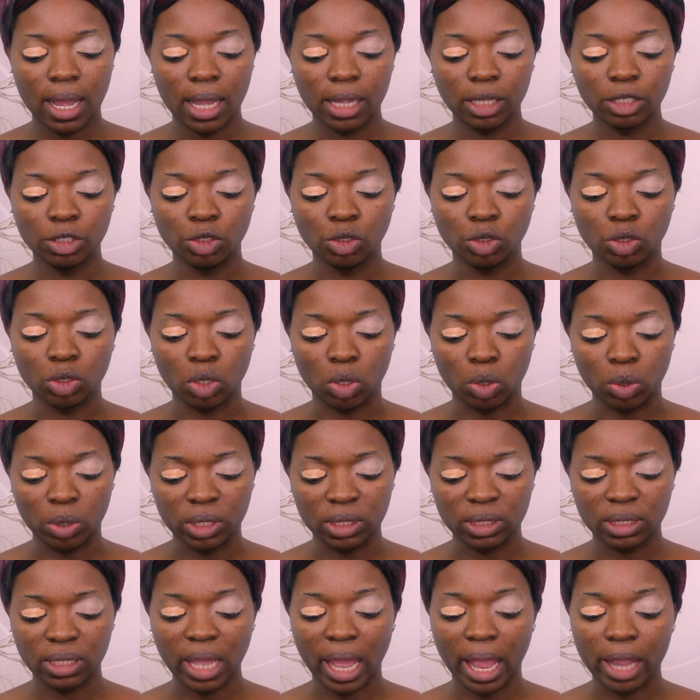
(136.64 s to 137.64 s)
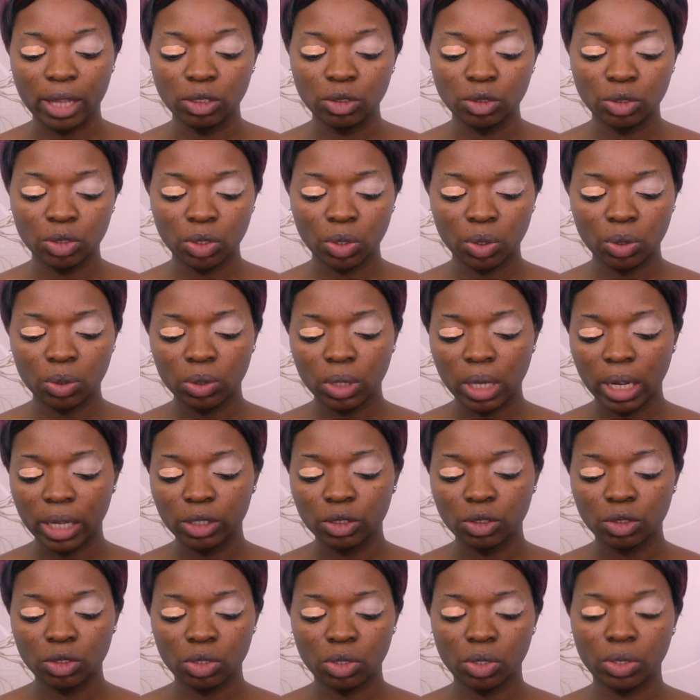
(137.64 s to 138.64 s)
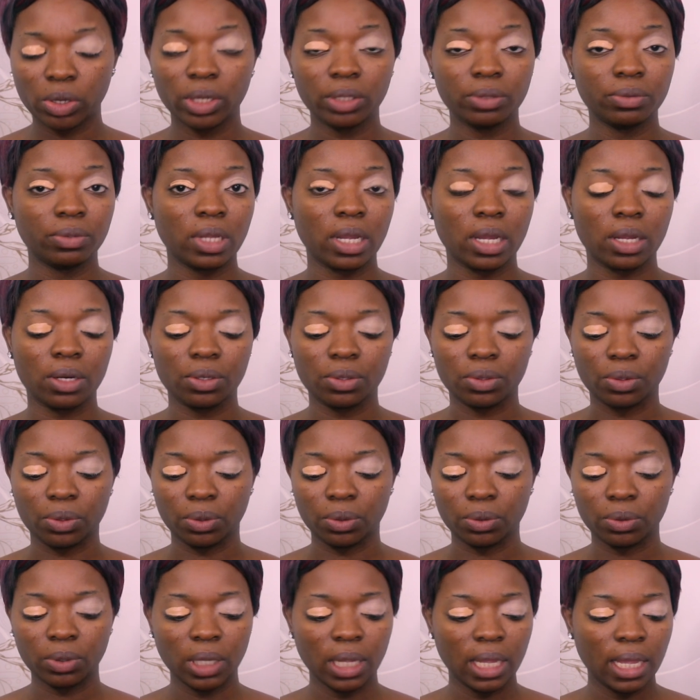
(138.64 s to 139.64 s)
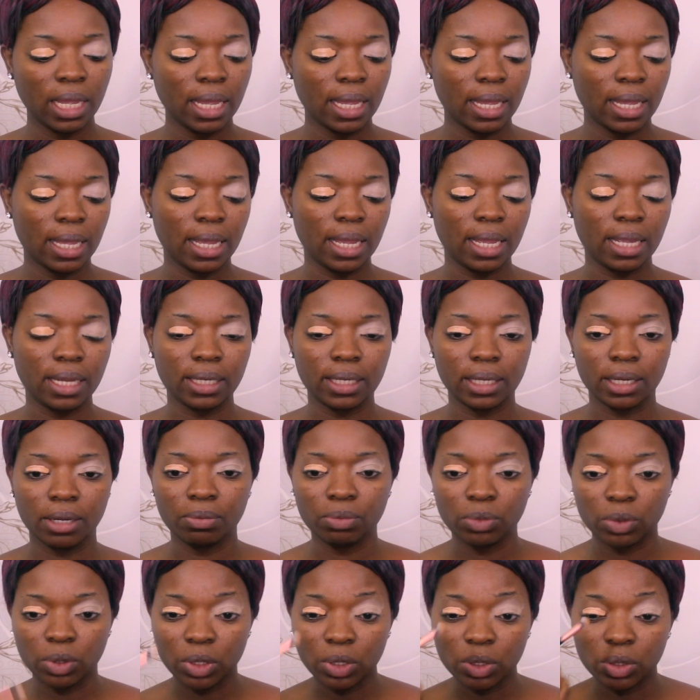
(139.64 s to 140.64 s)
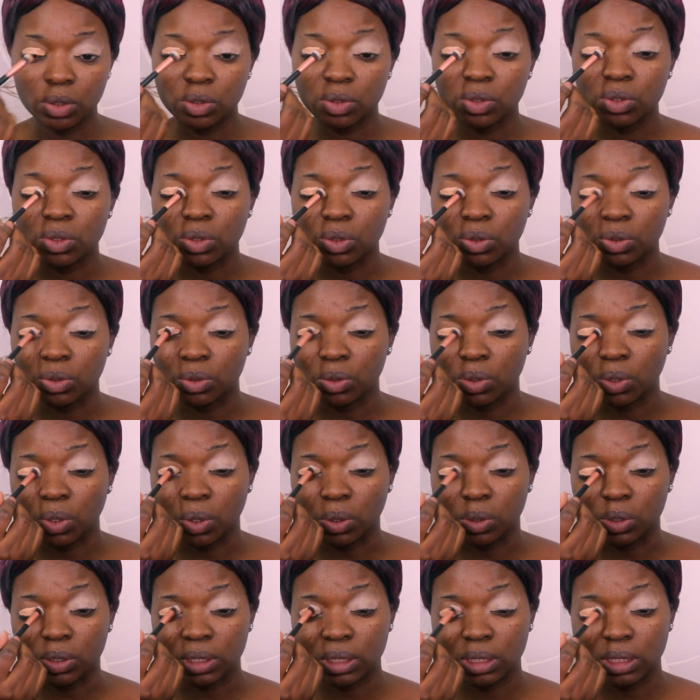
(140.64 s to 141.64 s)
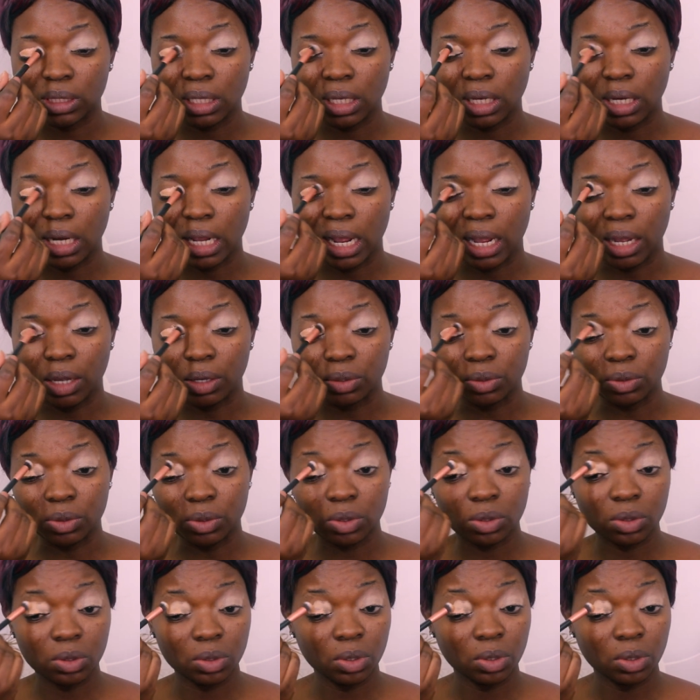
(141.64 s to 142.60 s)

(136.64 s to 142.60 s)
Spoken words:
Anjou, I don't know, and I'm going to conceal out